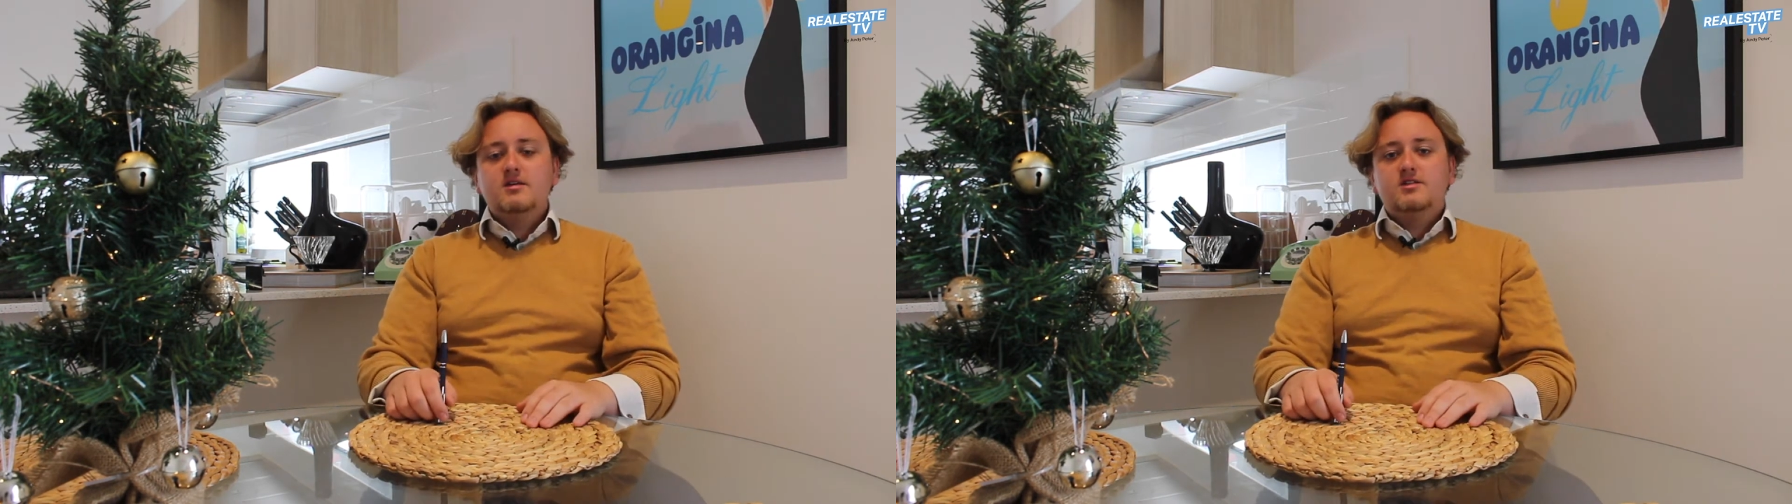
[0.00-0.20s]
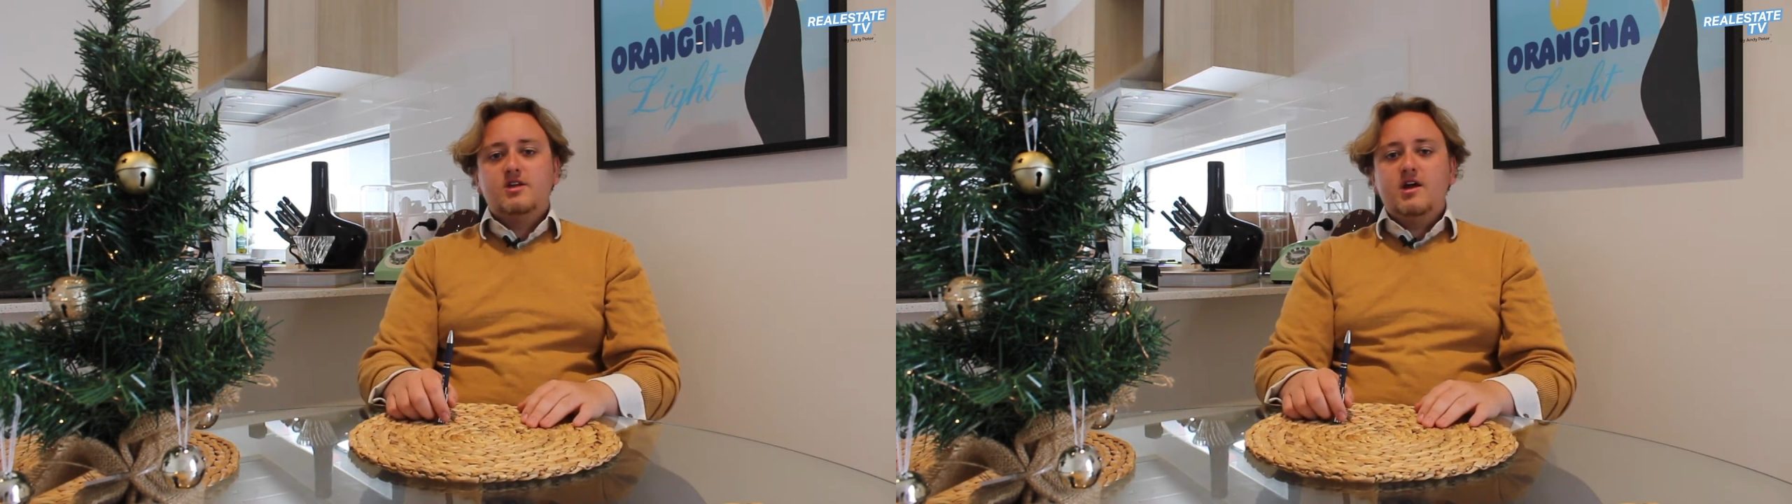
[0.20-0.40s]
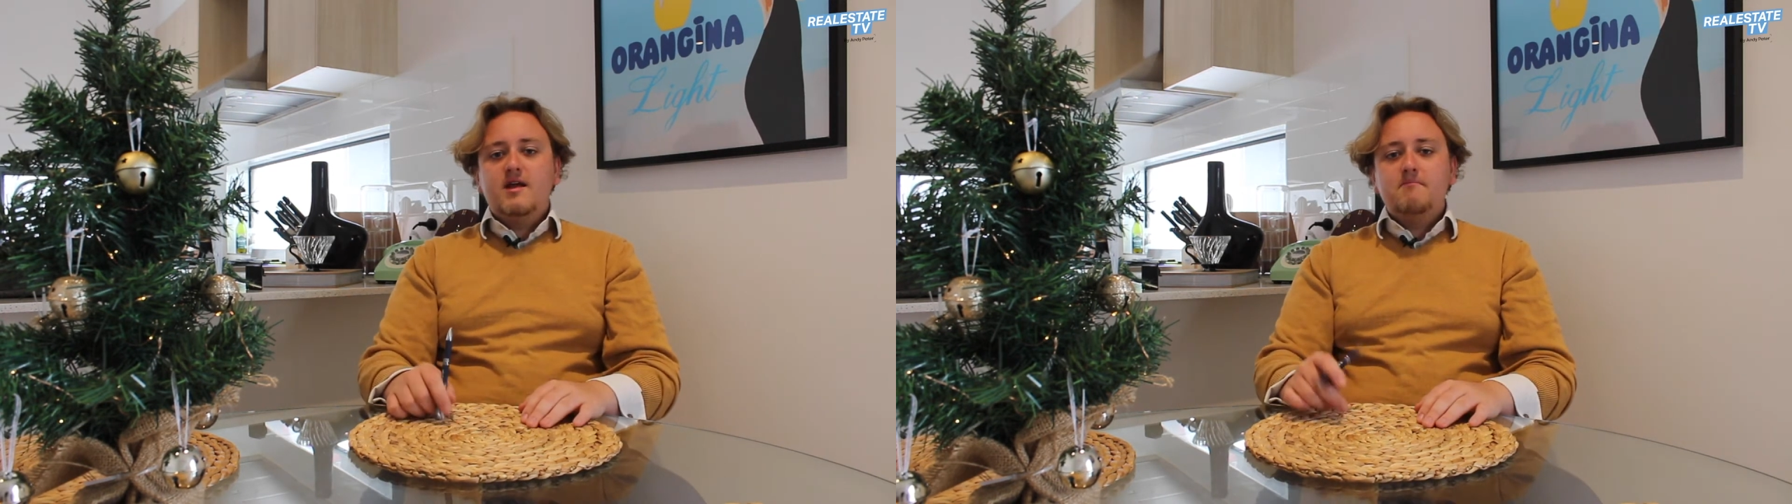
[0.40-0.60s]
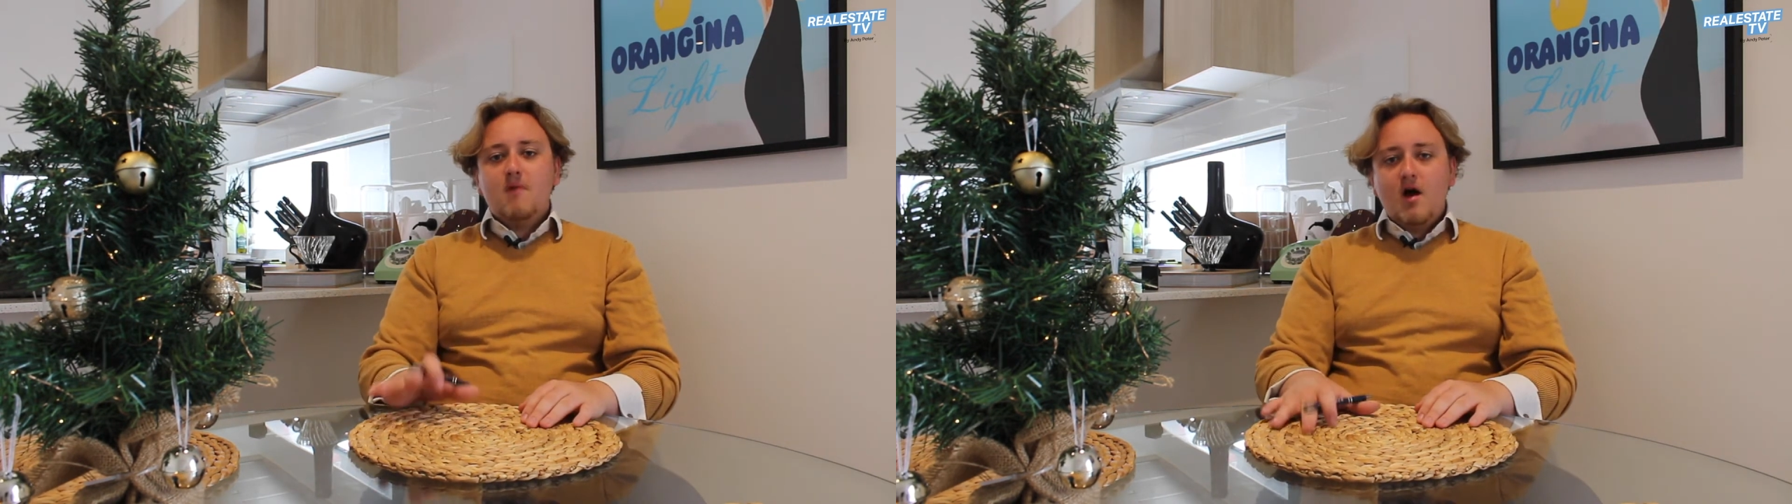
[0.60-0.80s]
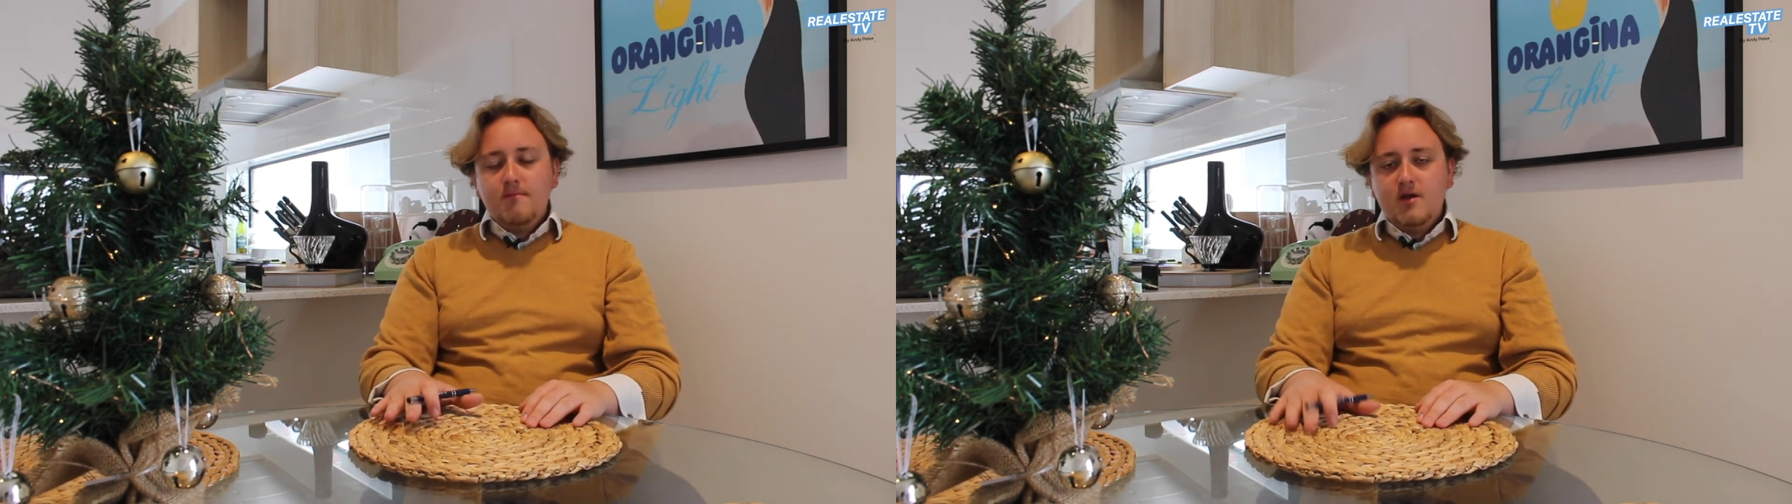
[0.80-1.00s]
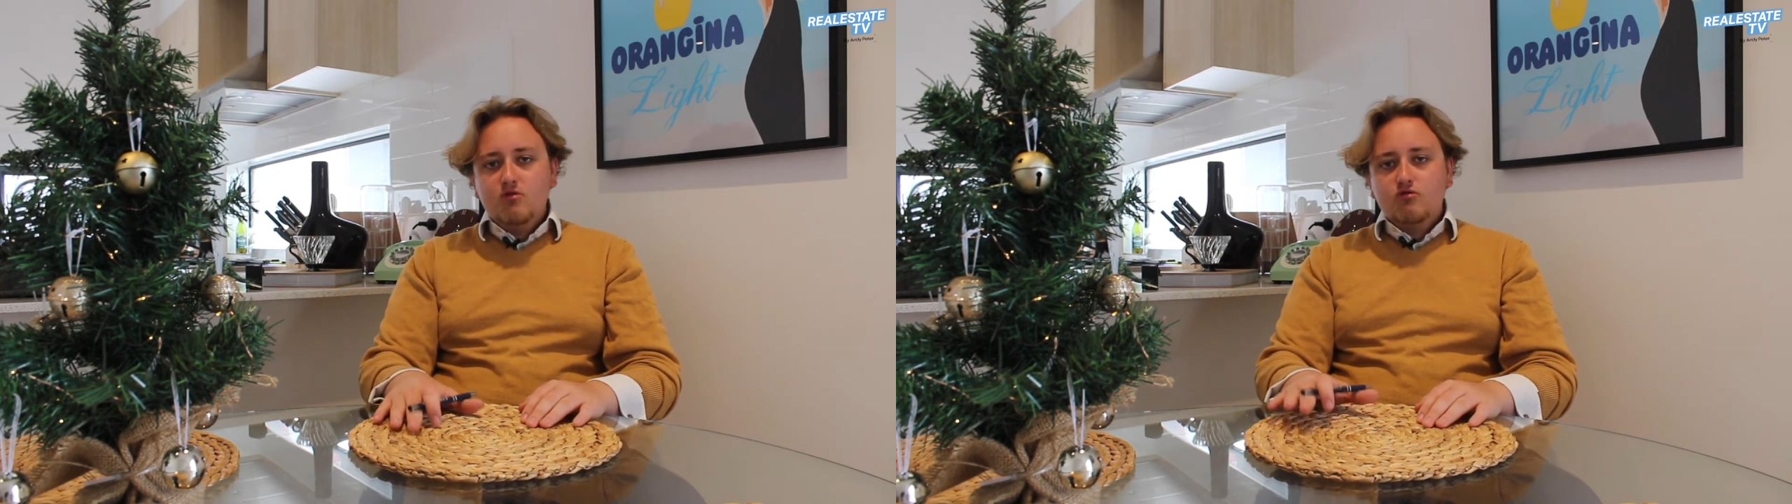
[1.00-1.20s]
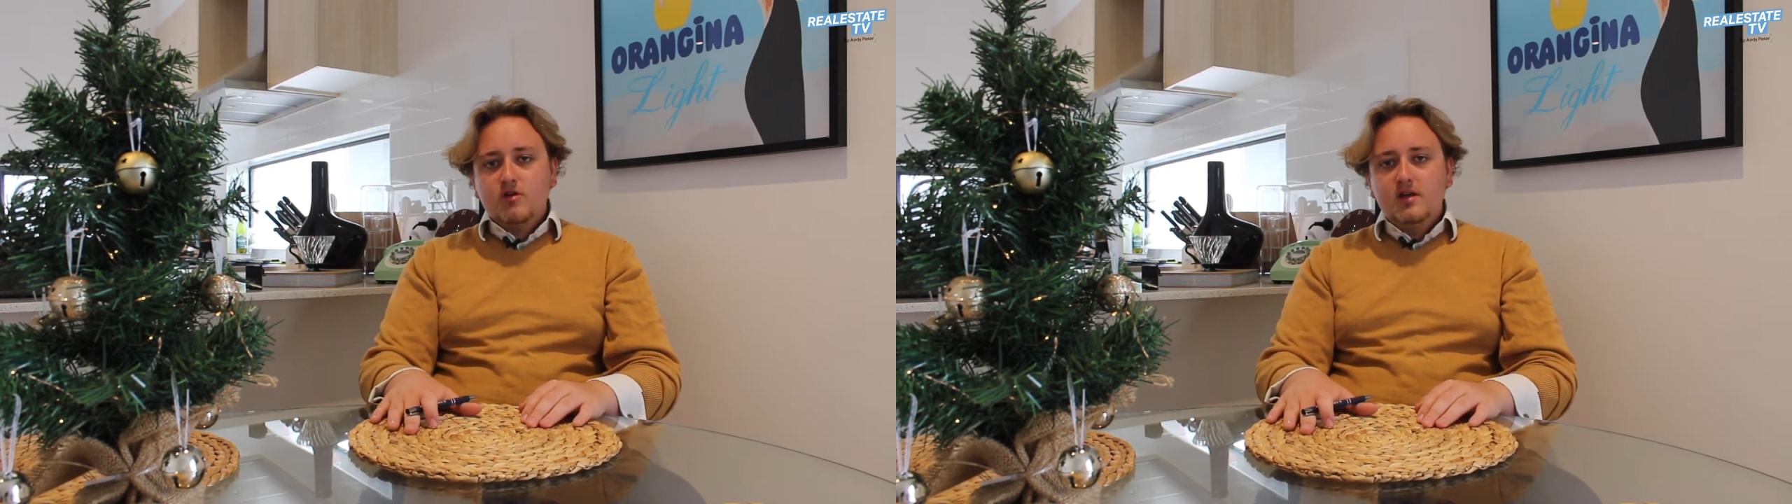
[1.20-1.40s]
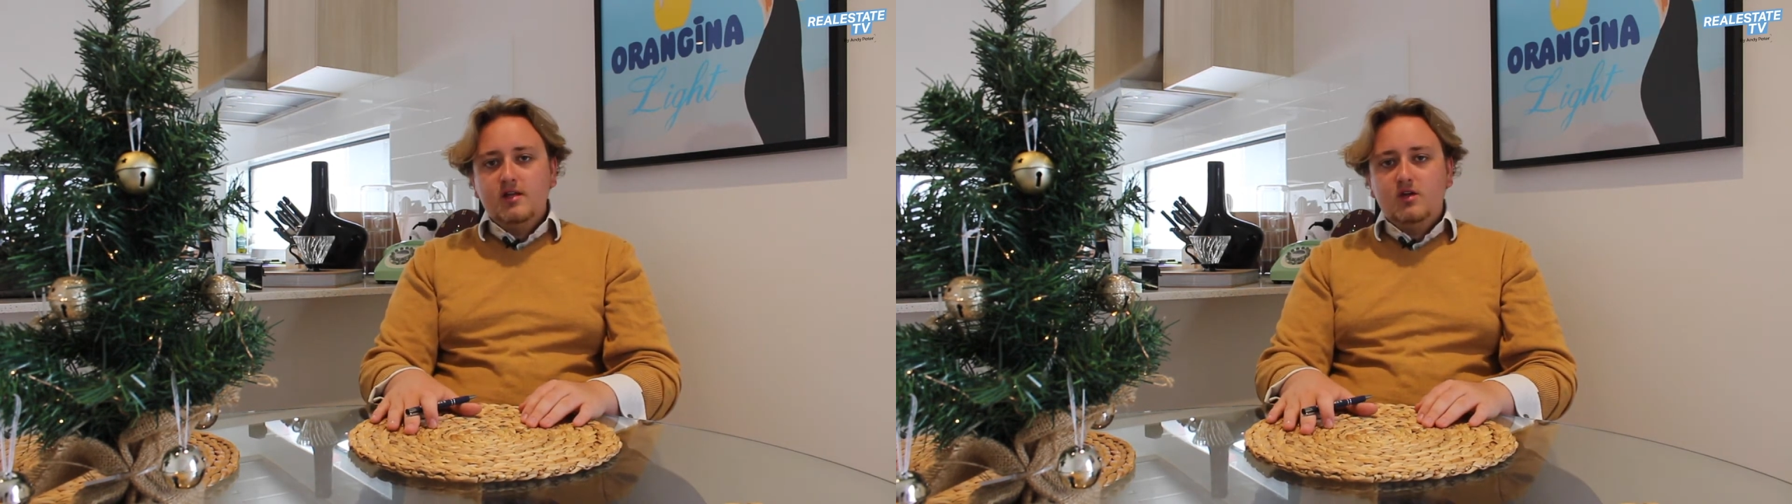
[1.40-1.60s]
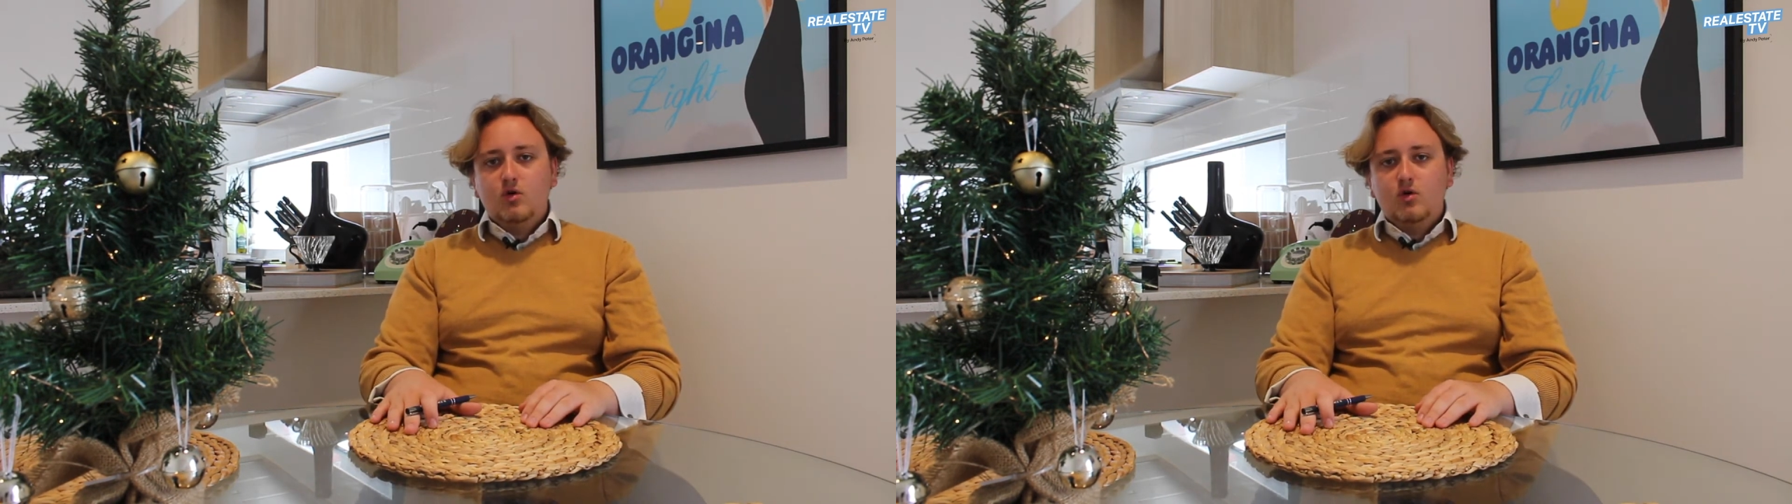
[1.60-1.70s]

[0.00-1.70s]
So it might be a really